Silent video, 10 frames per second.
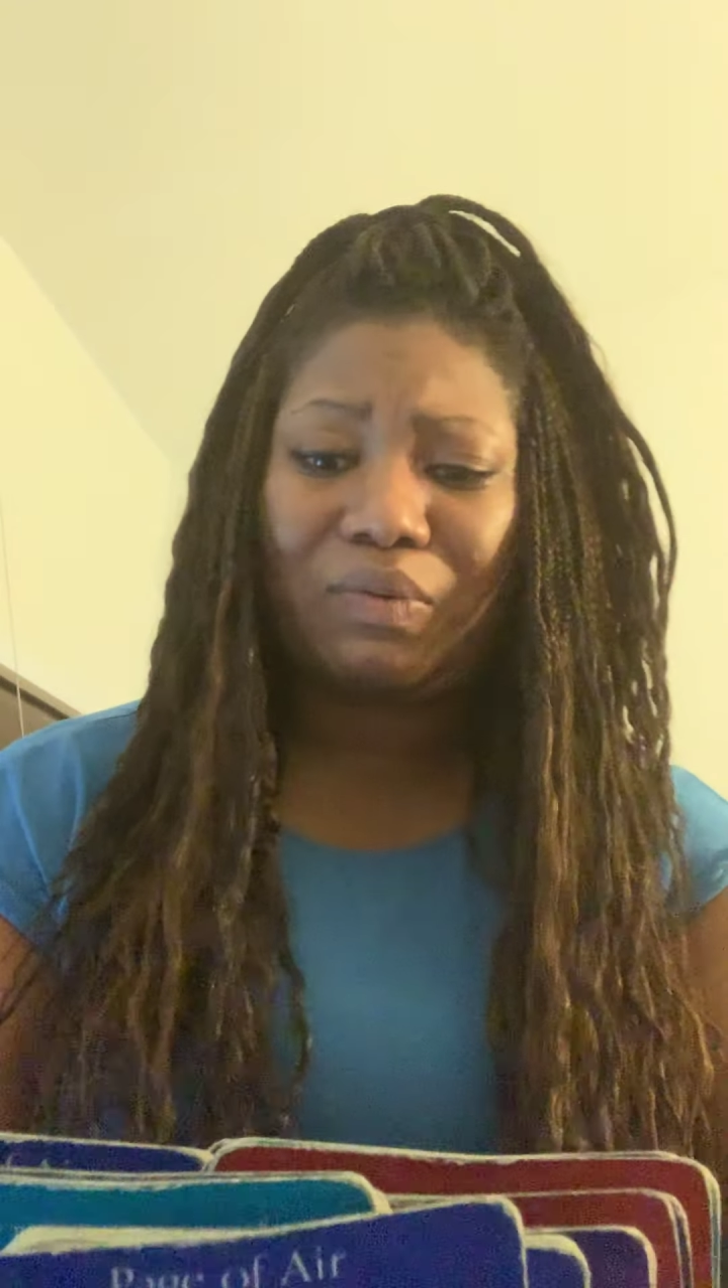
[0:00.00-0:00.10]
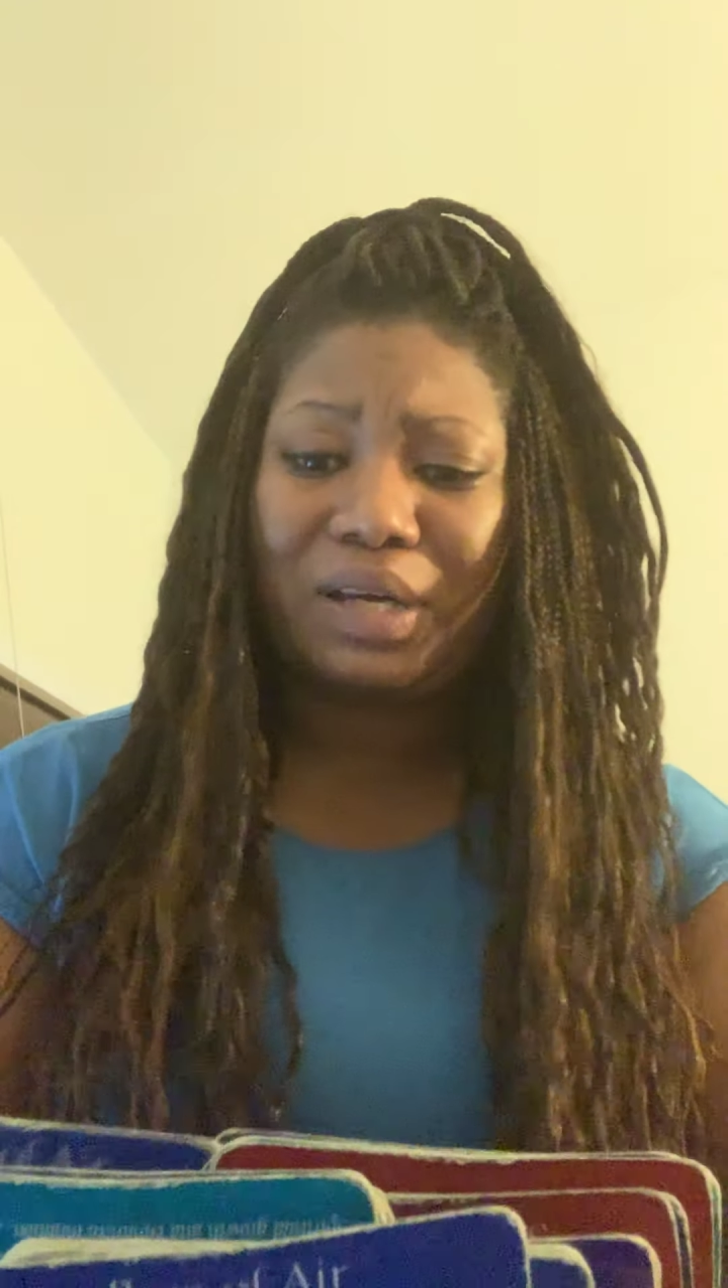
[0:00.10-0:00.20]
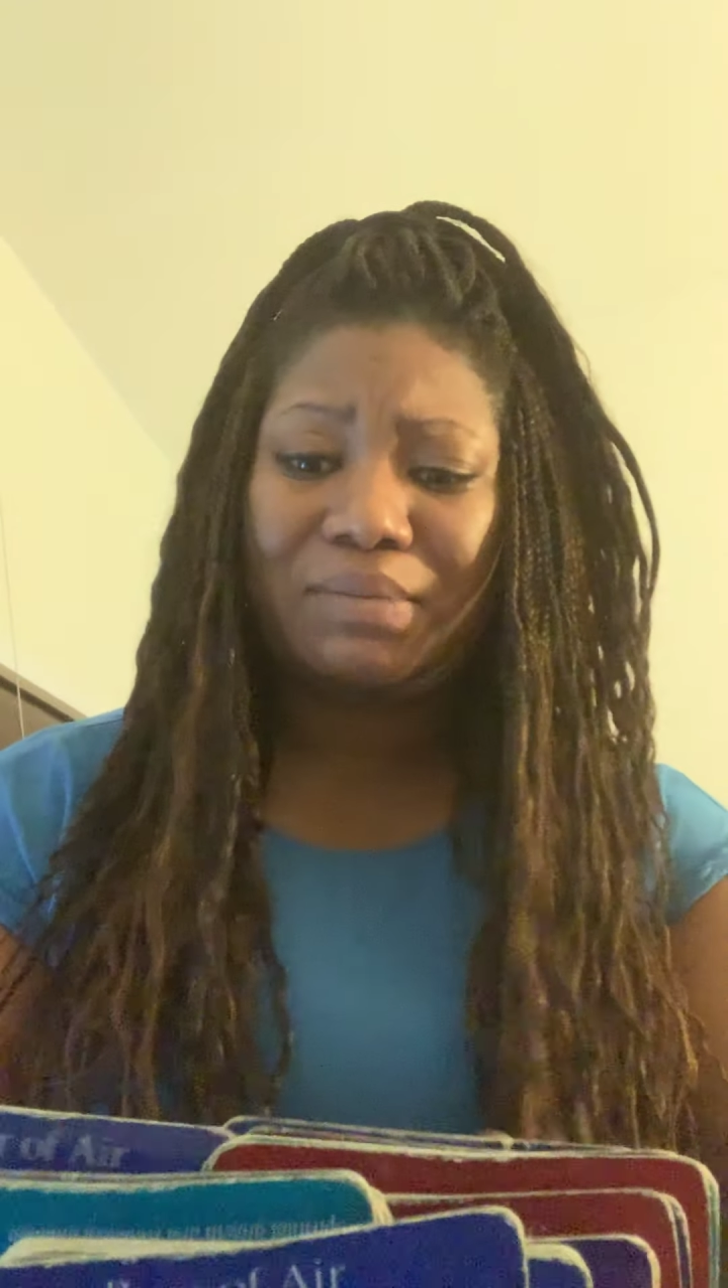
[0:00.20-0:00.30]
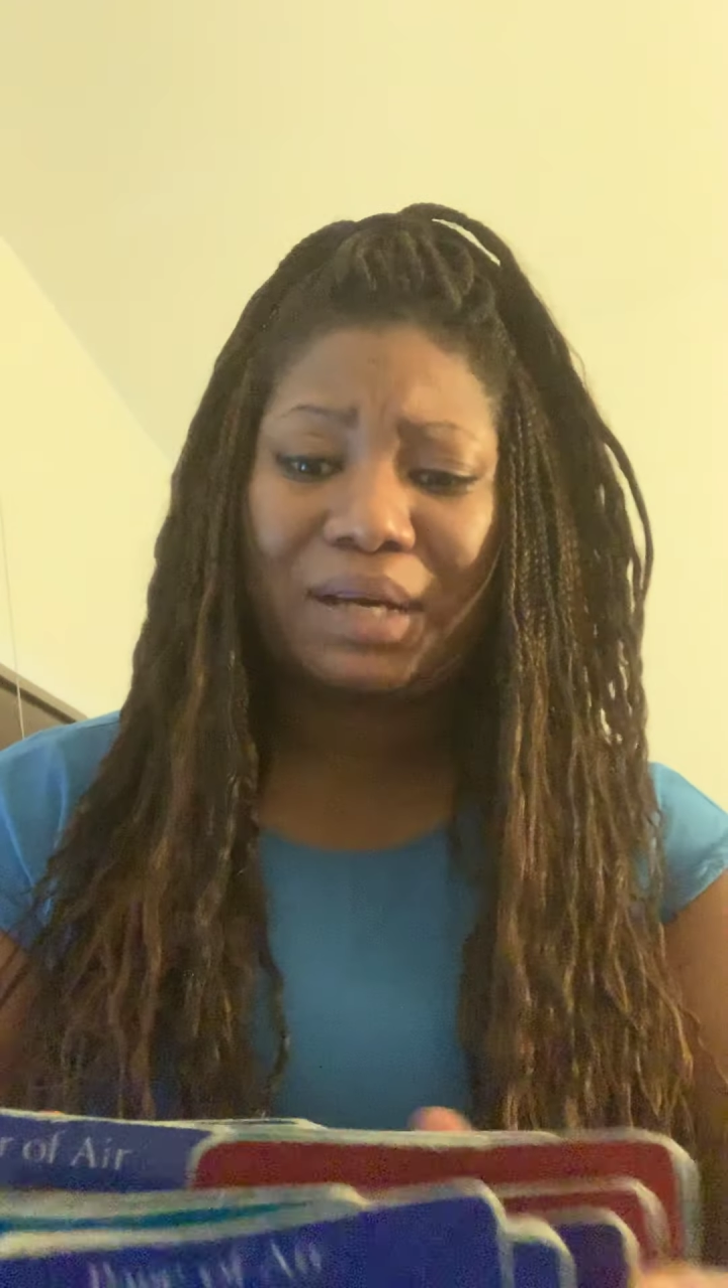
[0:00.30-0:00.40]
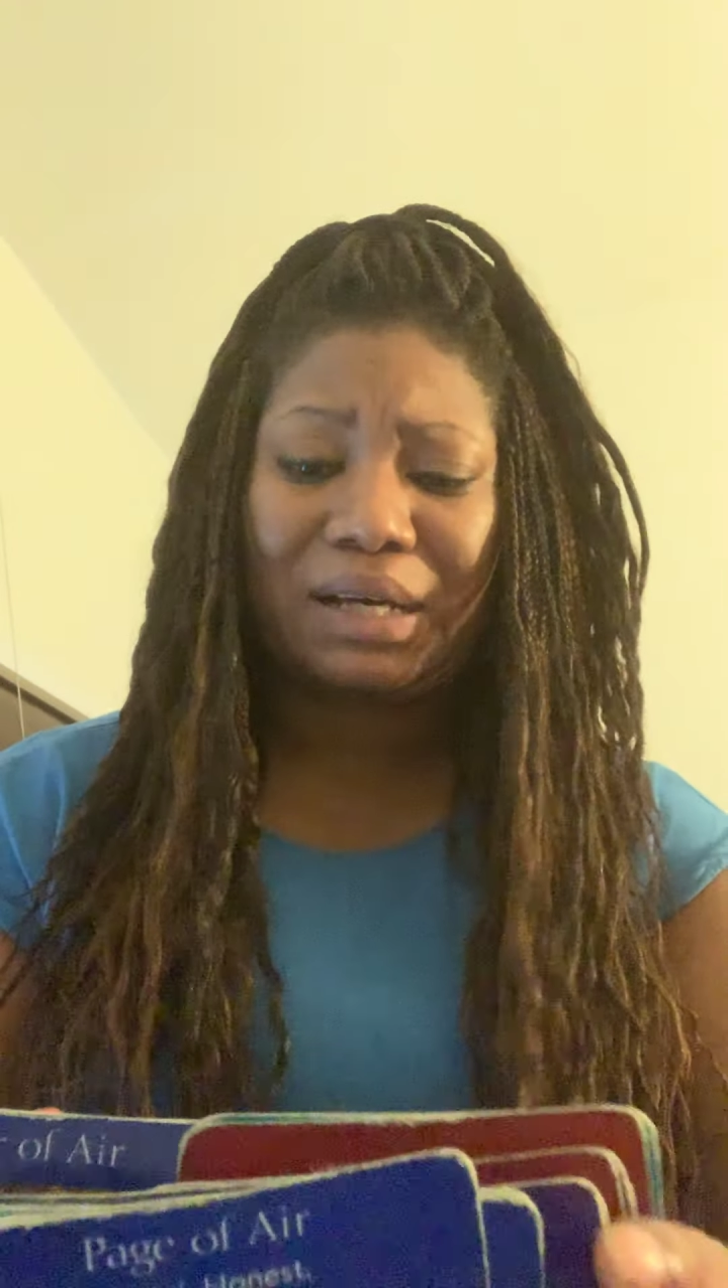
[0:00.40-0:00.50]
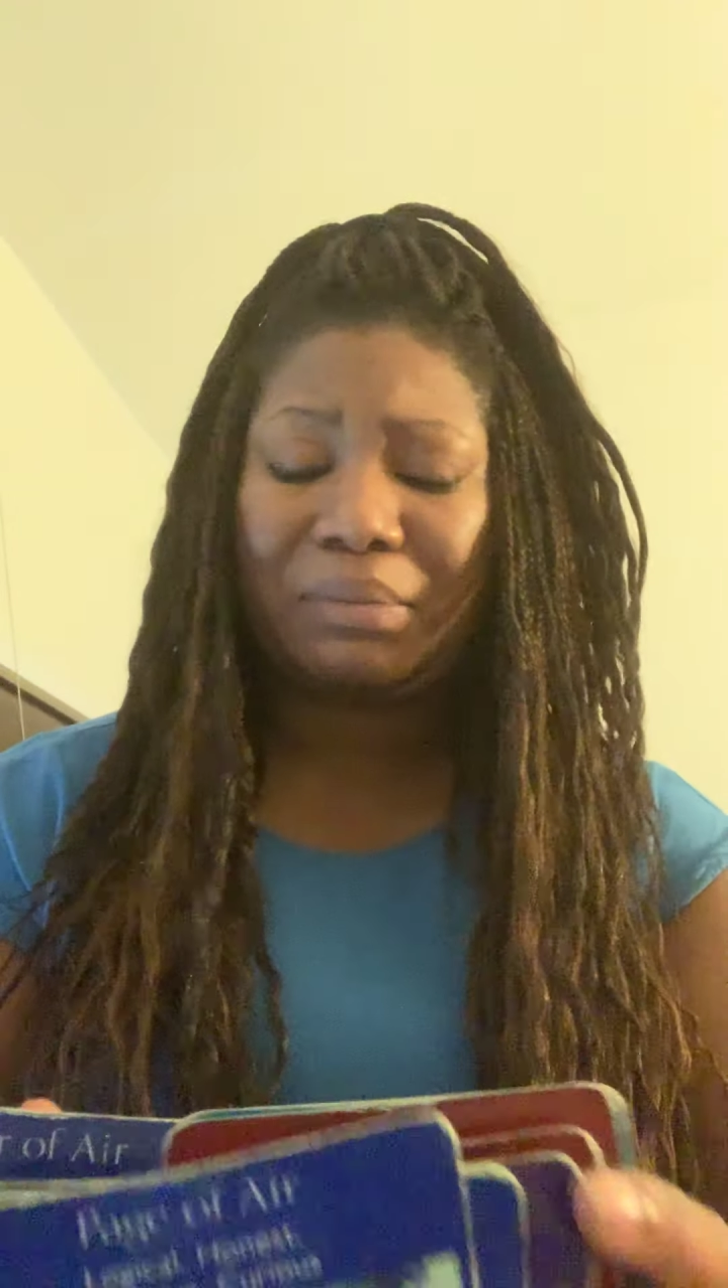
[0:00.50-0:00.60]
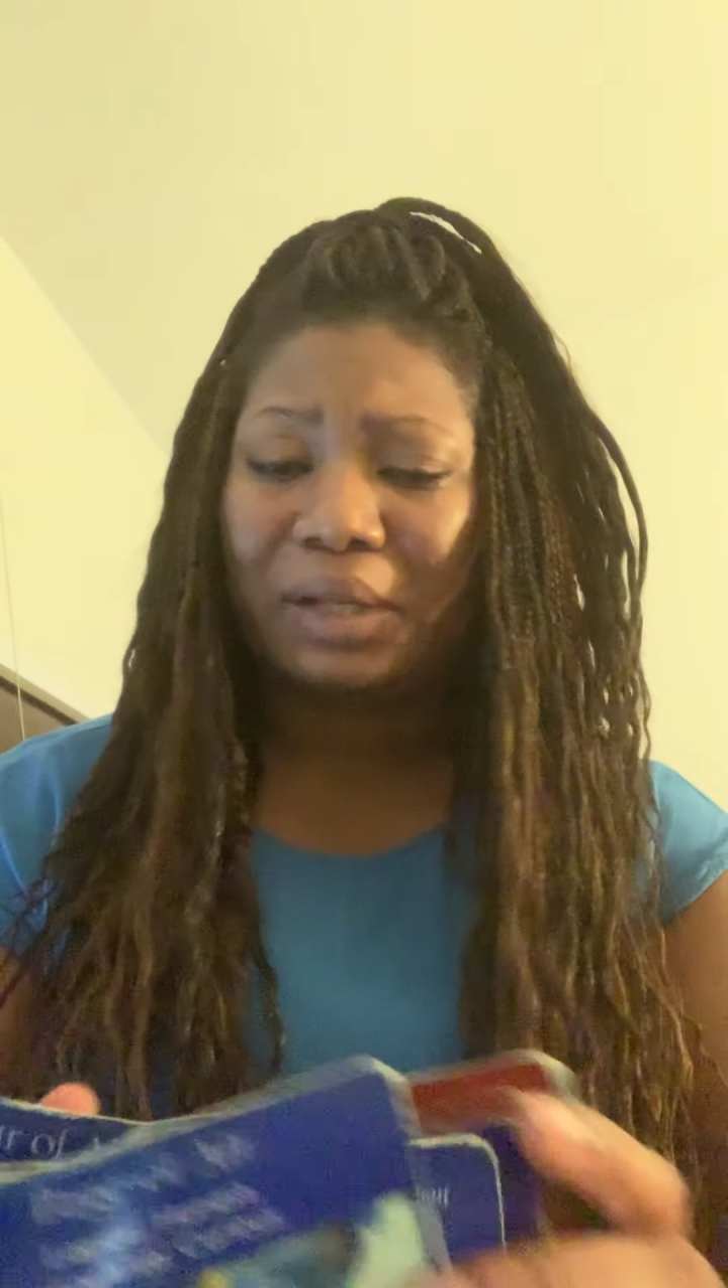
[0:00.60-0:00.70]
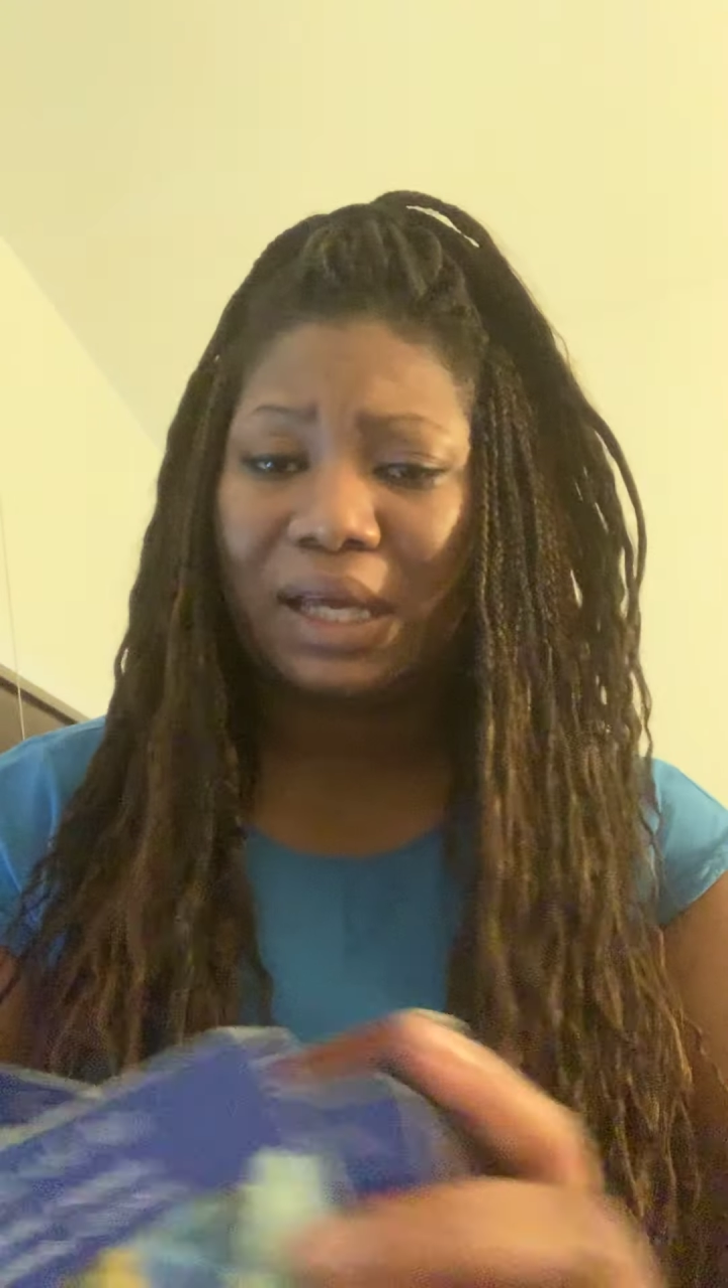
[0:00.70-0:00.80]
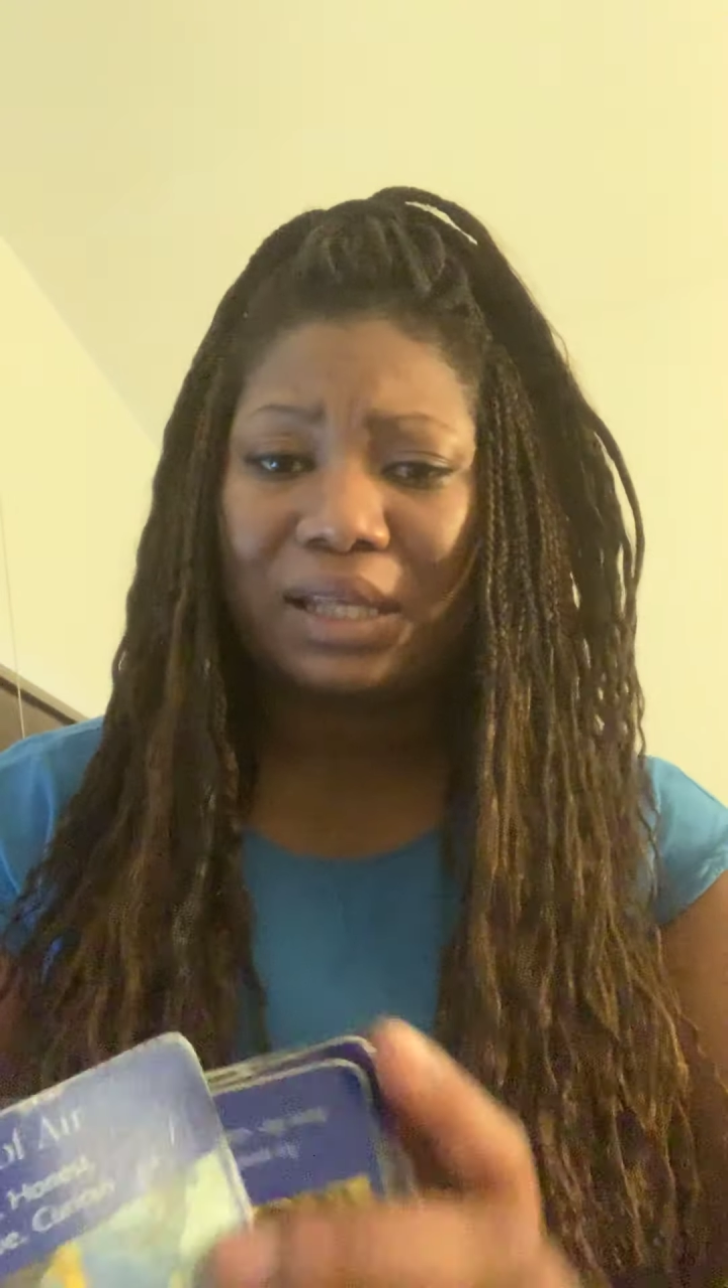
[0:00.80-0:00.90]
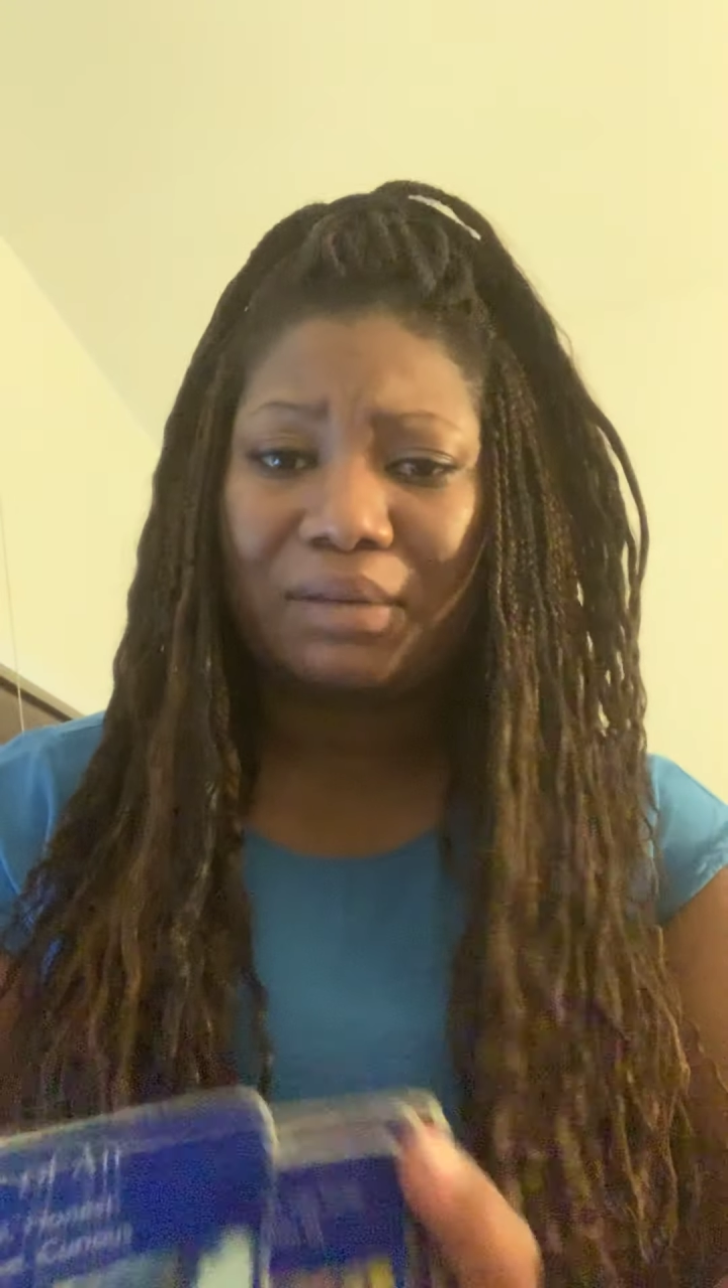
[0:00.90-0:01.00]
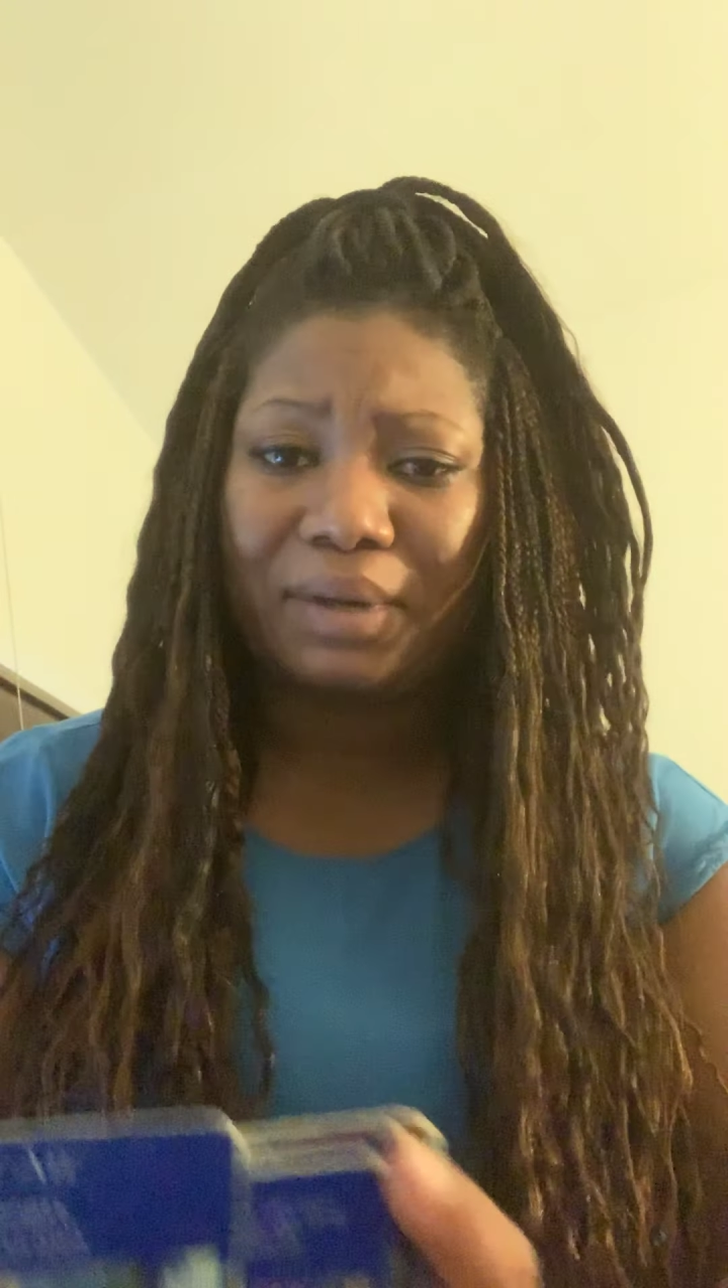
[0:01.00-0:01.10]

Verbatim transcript: What am I complaining